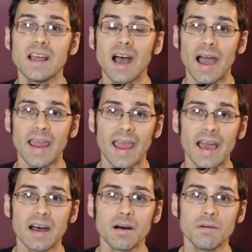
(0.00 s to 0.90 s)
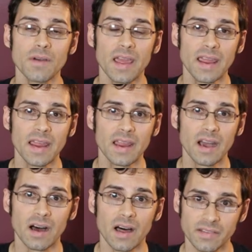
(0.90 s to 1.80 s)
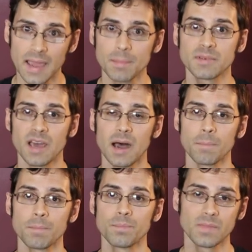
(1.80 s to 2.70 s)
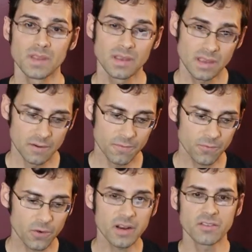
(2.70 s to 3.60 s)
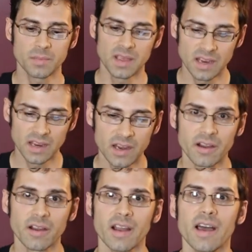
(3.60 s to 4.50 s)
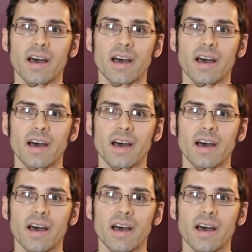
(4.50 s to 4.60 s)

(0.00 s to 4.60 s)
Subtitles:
I have a laptop in front of me here,